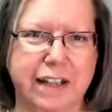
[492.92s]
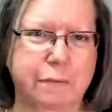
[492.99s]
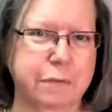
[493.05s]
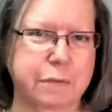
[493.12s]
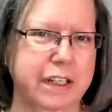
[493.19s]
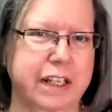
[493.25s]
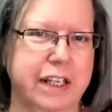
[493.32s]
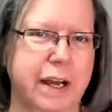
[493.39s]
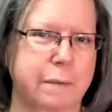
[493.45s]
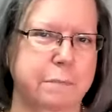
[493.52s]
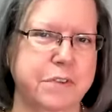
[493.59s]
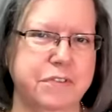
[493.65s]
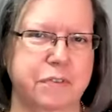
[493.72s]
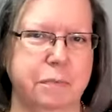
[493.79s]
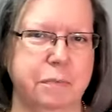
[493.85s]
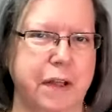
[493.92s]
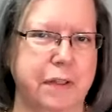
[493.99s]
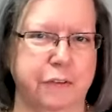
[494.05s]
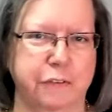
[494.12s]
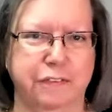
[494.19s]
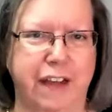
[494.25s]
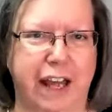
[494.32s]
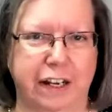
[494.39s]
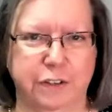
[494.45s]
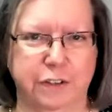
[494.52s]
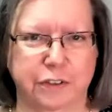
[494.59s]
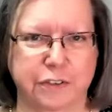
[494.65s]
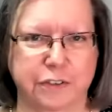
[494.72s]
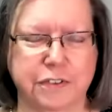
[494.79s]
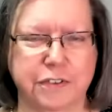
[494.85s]
That really comes from other
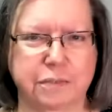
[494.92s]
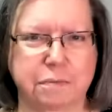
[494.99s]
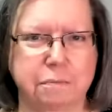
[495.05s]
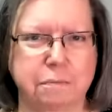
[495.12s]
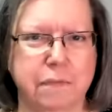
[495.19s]
factors.